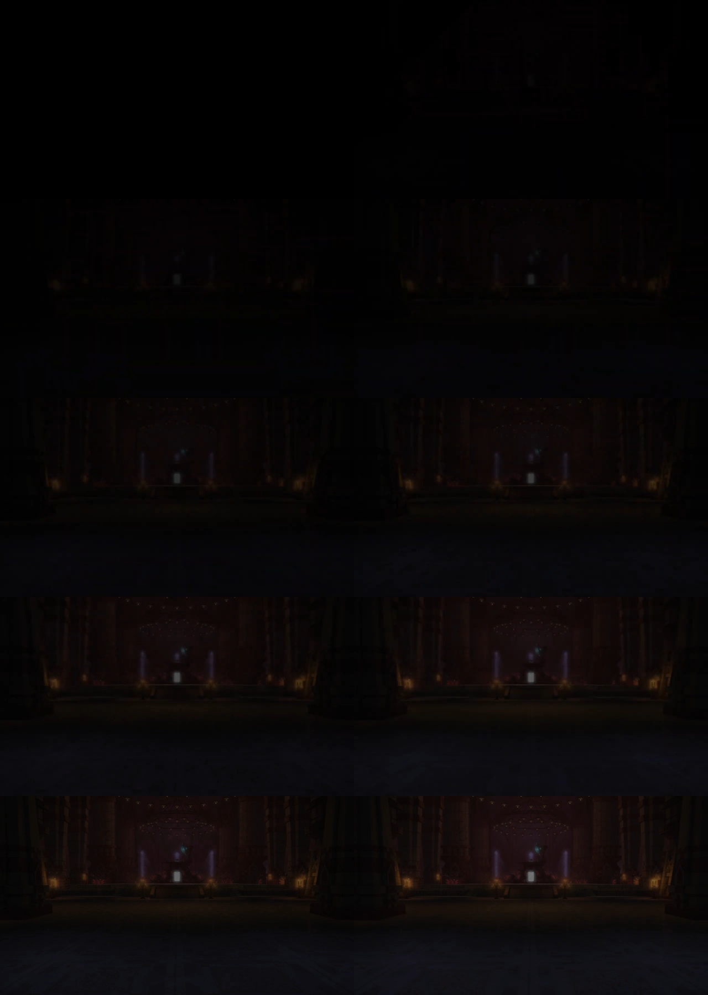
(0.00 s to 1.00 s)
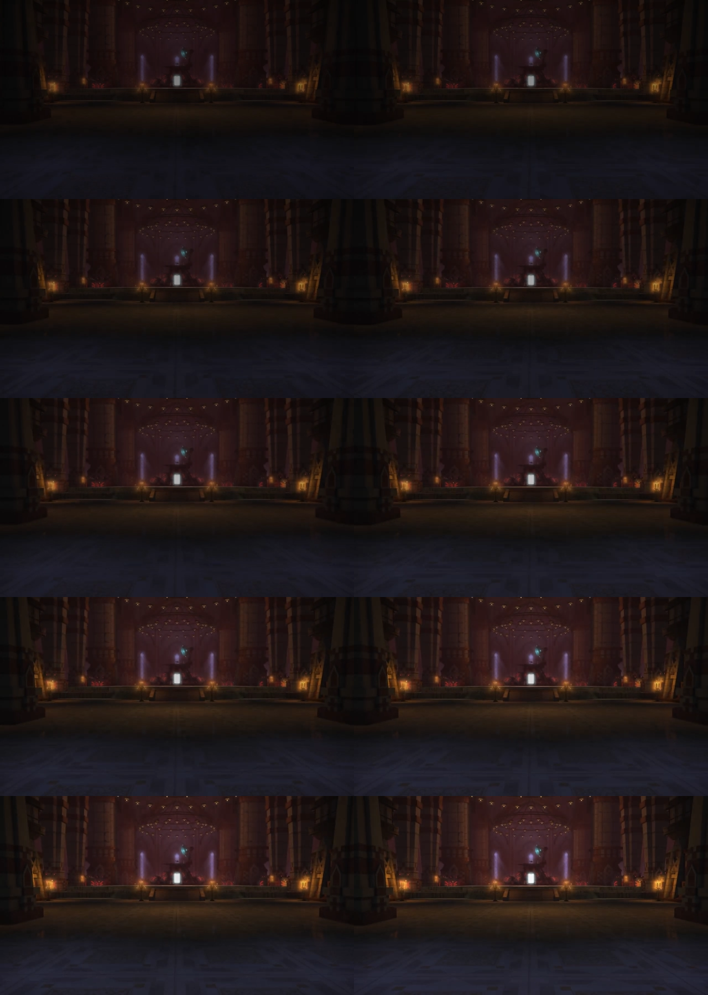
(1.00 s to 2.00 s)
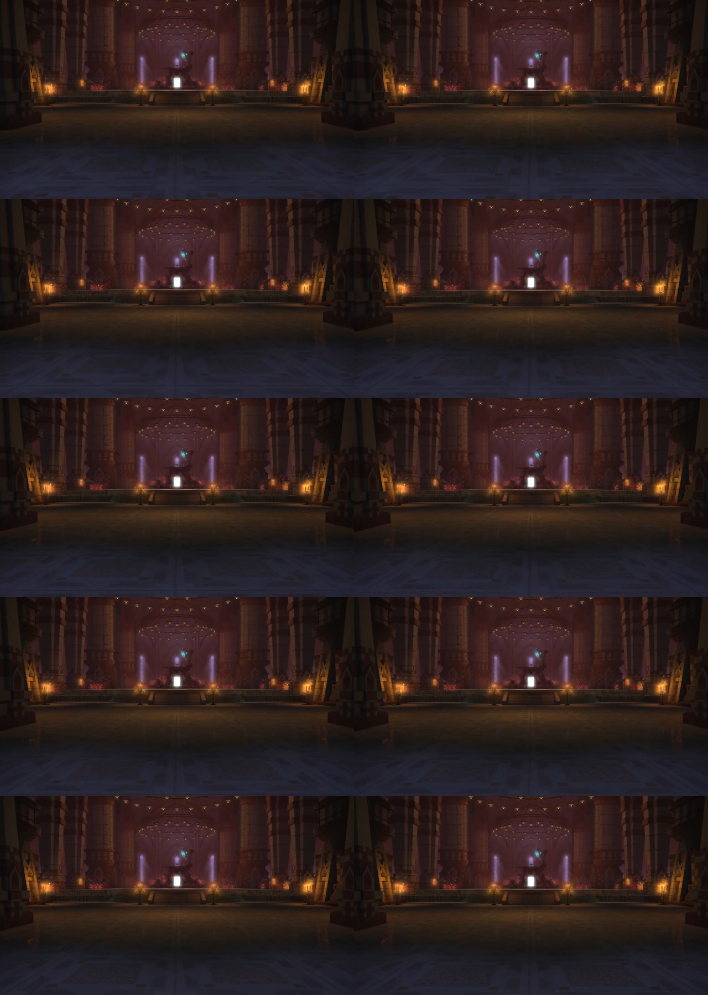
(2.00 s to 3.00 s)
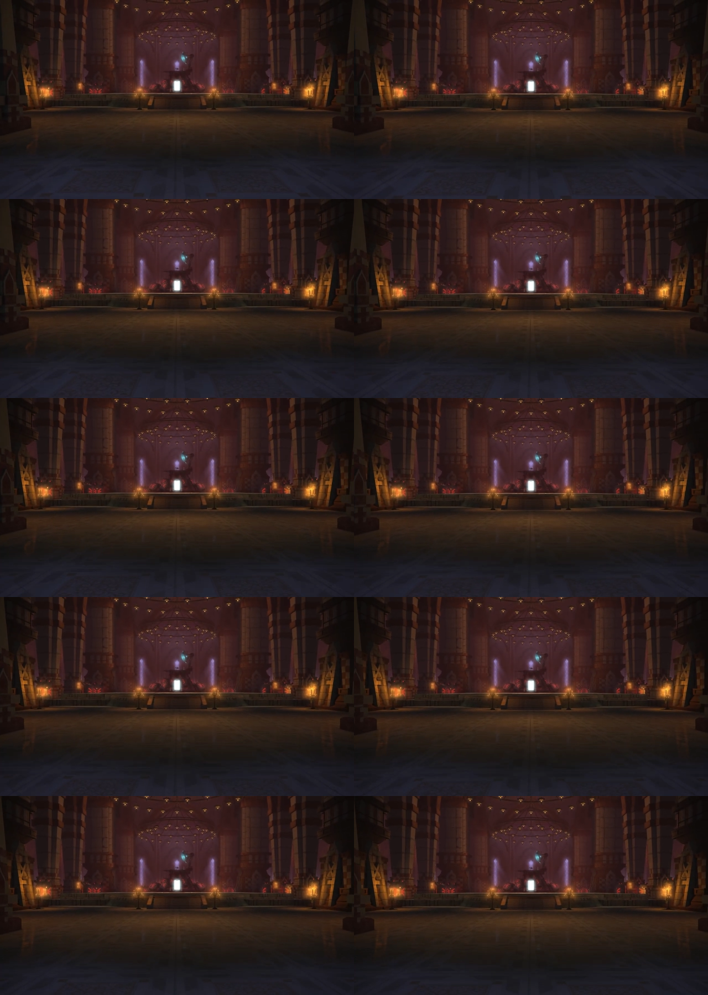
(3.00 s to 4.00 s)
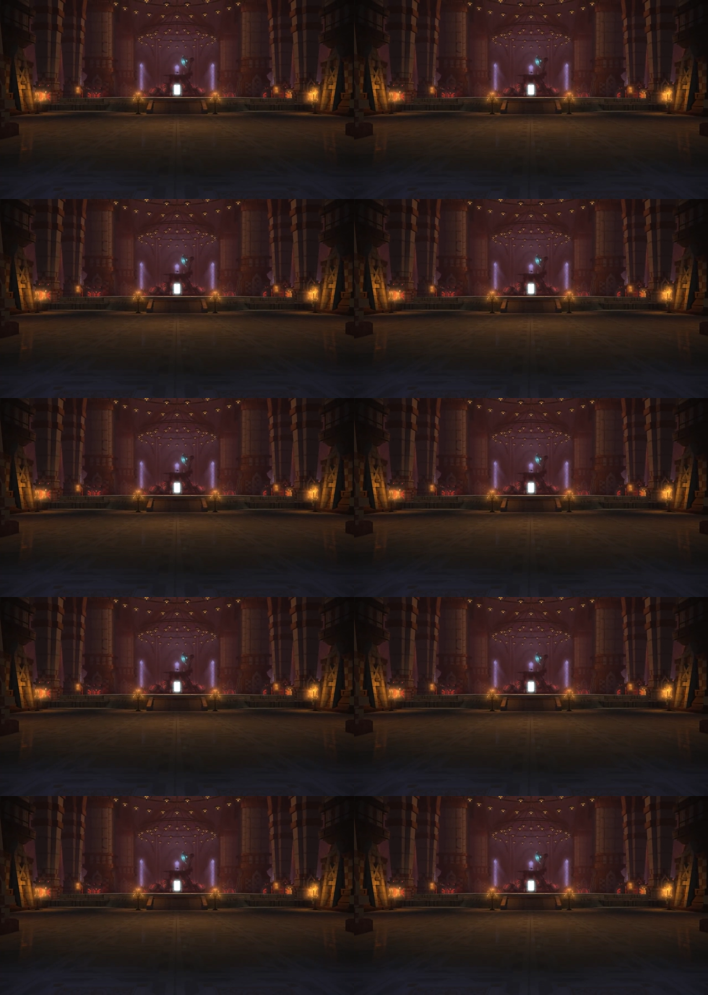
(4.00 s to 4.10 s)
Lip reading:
[unreadable: no face in view]